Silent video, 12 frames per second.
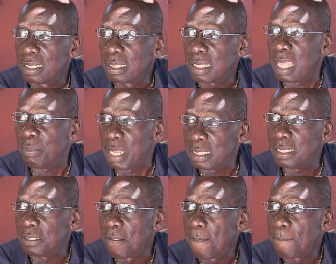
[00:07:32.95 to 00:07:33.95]
Can you
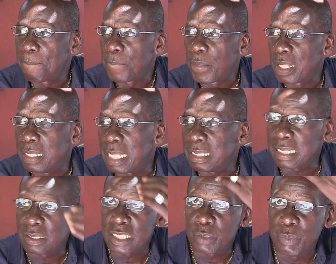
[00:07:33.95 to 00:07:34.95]
imagine?
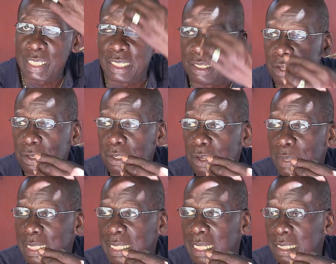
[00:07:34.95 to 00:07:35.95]
That's splitting your
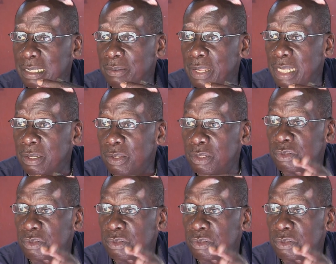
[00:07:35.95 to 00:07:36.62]
mentality right now in